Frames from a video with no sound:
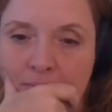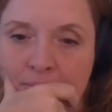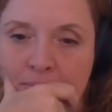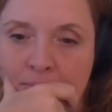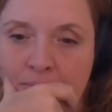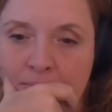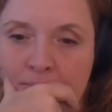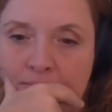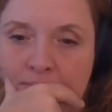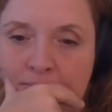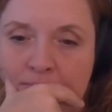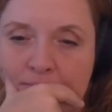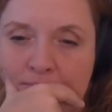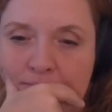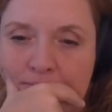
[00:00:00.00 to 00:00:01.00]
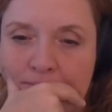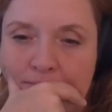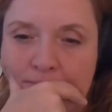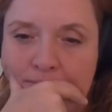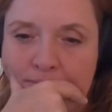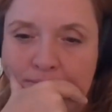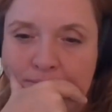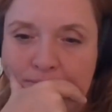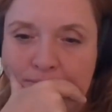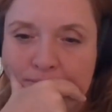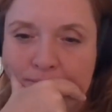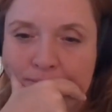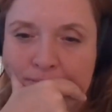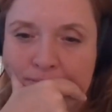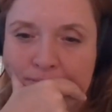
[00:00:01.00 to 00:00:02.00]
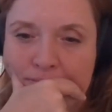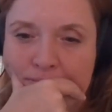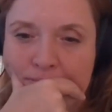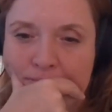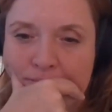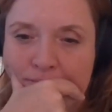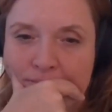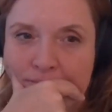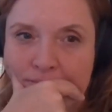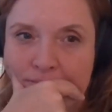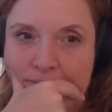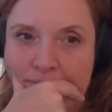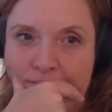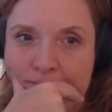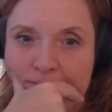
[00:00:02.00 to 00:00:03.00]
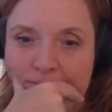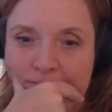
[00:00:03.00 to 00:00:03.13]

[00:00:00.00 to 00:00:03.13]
[no speech]